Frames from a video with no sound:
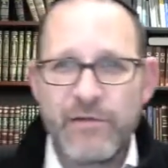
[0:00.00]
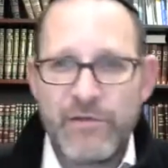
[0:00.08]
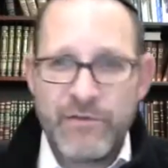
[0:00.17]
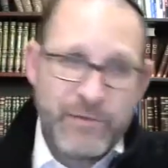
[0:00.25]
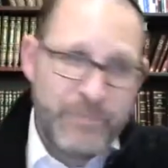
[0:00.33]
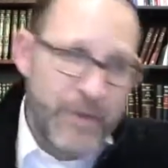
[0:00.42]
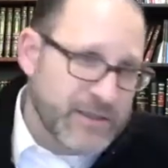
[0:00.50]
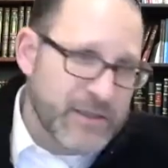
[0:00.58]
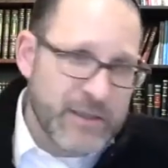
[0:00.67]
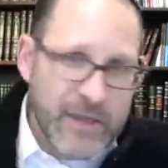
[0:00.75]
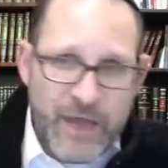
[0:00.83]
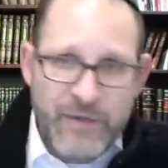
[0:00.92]
The
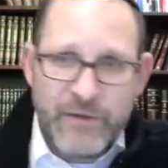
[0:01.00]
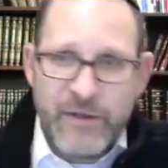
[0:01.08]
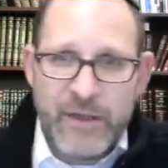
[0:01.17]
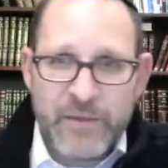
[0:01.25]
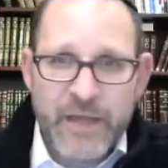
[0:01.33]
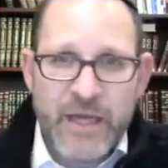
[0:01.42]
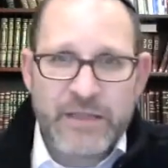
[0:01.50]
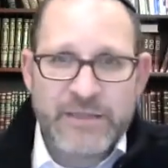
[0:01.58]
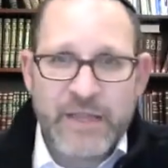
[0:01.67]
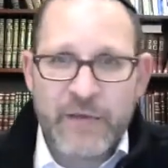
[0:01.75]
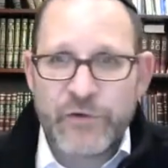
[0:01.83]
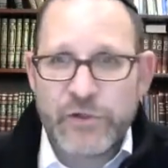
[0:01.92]
pasuk again in the beginning of
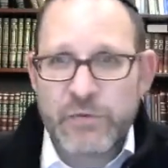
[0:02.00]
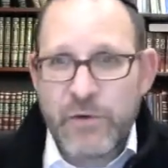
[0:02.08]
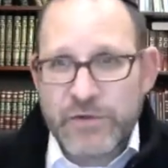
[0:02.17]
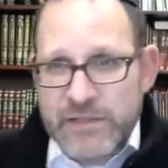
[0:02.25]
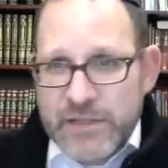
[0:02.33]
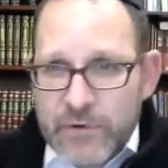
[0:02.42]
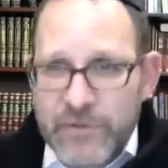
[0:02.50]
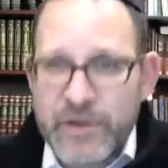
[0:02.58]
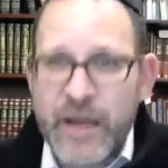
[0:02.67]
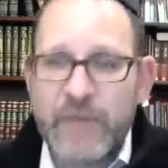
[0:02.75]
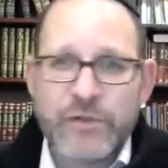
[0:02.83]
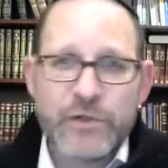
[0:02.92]
Sefer Shmos says, here are the
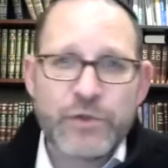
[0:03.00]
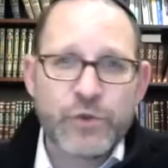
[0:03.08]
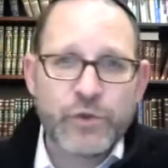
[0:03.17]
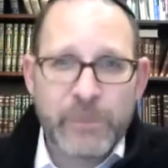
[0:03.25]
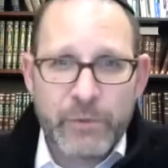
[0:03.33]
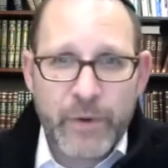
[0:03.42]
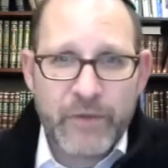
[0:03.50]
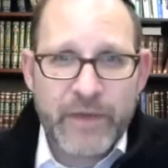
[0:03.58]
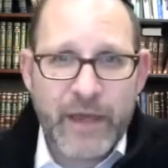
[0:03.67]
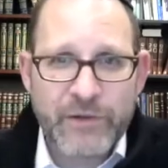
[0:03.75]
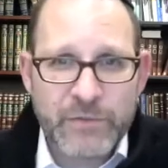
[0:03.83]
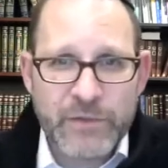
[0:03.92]
names of the Jewish people who came
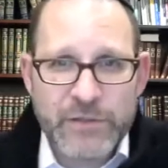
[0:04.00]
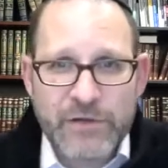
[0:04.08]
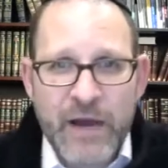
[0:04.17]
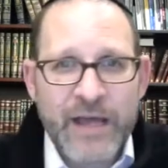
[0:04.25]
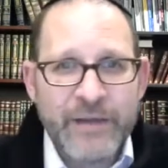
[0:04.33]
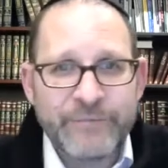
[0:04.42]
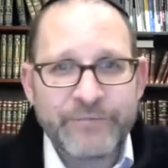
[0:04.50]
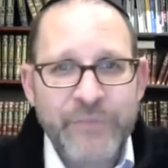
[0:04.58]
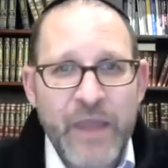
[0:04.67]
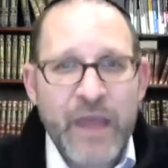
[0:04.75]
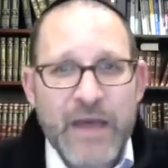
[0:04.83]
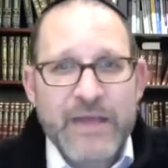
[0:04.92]
down to Mitzrayim.
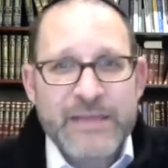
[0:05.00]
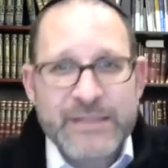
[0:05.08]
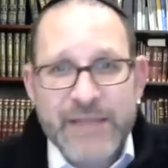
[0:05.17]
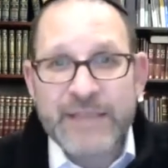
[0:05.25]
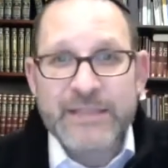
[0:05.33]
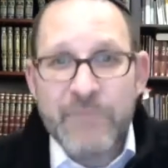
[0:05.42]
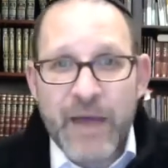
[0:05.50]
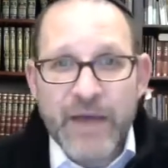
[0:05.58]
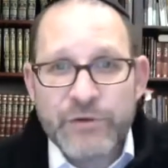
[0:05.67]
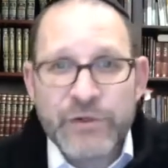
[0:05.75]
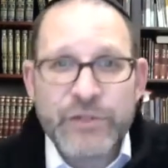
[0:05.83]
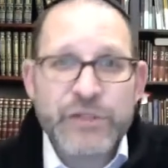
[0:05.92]
Says the
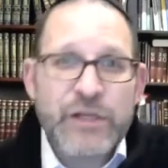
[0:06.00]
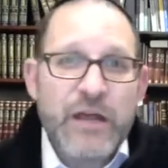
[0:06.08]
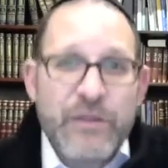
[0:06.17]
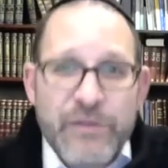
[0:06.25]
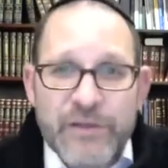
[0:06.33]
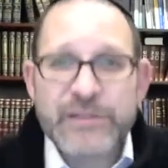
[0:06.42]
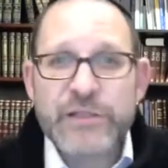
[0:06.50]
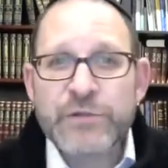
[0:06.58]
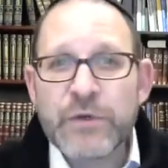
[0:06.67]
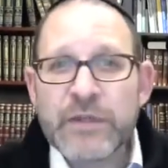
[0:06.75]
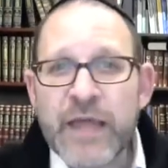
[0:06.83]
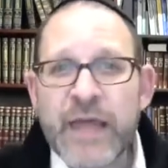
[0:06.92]
Medrash, this is
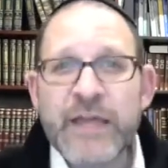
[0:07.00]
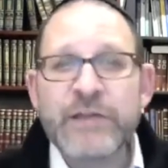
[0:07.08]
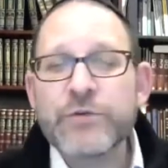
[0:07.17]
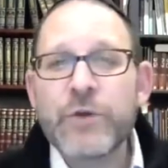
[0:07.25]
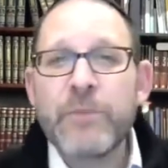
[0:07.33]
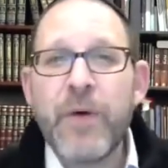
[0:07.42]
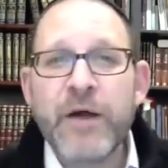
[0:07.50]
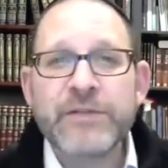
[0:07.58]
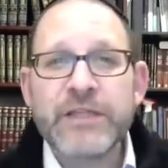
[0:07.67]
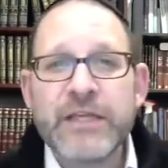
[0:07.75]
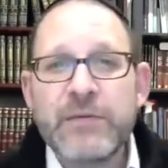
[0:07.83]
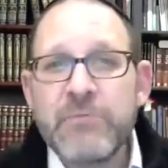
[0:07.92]
related to a
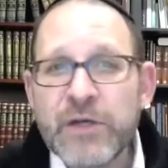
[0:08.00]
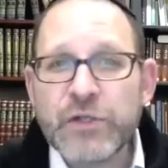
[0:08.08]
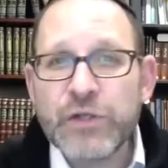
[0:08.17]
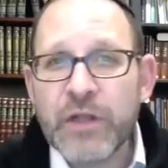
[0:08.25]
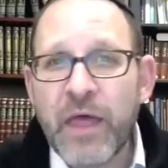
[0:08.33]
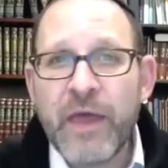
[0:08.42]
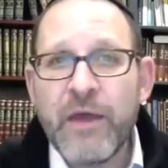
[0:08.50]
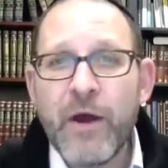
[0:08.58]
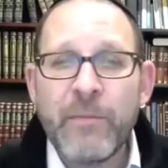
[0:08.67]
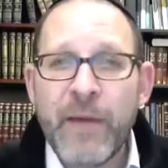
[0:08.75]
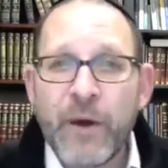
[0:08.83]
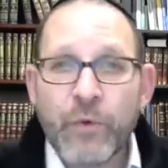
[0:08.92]
pasuk in Mishlei
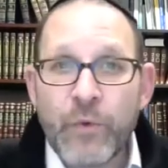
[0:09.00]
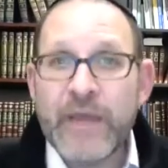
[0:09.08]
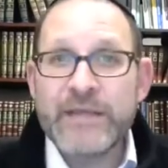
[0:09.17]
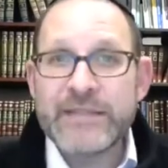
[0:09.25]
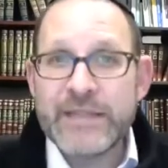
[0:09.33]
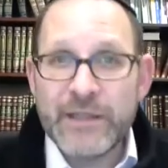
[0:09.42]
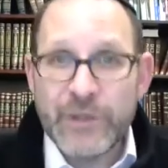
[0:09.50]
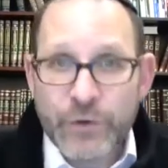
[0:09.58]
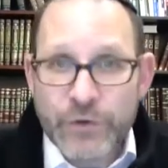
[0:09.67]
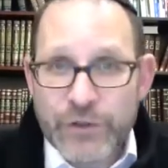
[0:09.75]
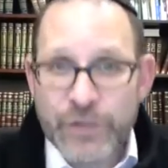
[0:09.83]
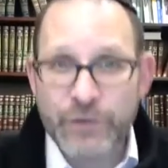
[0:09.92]
about raising
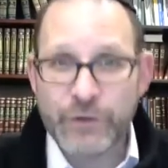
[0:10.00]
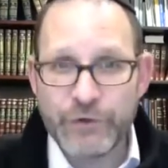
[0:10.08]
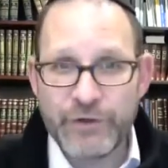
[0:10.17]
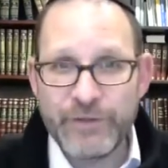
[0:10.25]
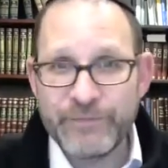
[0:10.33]
your children.